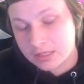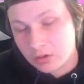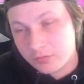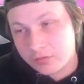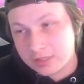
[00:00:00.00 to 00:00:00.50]
to
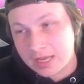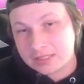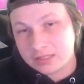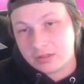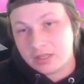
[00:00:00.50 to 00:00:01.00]
go for a
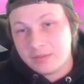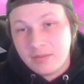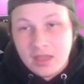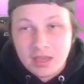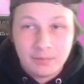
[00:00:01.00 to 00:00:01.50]
Dazzling Gleam.
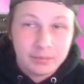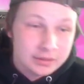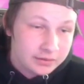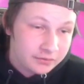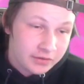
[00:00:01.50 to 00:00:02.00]

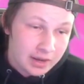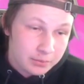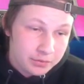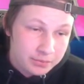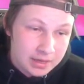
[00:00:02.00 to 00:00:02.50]
Completely fine
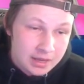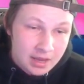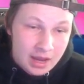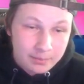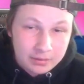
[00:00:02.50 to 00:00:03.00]
with me.
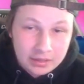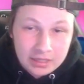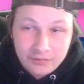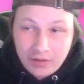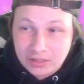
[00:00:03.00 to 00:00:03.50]
I
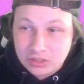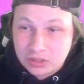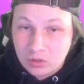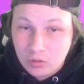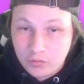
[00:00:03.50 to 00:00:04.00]
believe I just
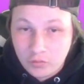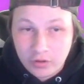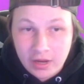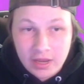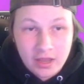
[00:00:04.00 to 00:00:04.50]
go for a,